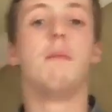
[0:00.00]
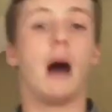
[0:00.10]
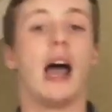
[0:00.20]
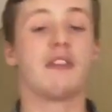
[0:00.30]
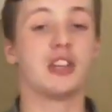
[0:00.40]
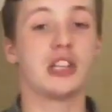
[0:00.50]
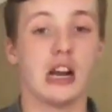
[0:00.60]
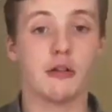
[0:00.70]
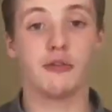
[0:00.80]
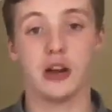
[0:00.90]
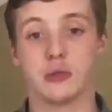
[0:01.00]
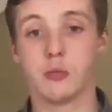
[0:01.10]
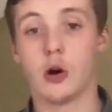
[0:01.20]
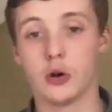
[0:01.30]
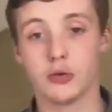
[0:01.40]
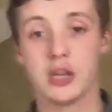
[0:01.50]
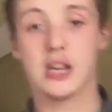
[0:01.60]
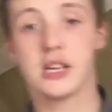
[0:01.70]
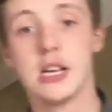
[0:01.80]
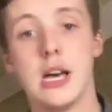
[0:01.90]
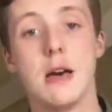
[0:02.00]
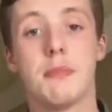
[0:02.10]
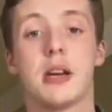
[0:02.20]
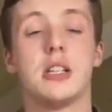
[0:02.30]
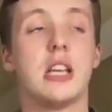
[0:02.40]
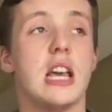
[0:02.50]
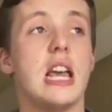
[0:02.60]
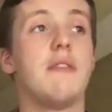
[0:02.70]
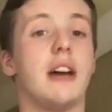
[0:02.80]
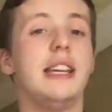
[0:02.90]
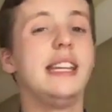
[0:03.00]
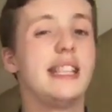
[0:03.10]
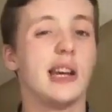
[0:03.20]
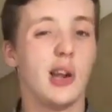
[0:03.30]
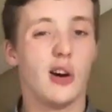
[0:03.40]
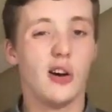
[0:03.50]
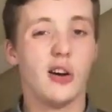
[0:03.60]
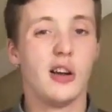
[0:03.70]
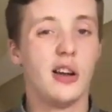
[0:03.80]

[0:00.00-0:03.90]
but I have to sacrifice one or the other, because if I eat a lot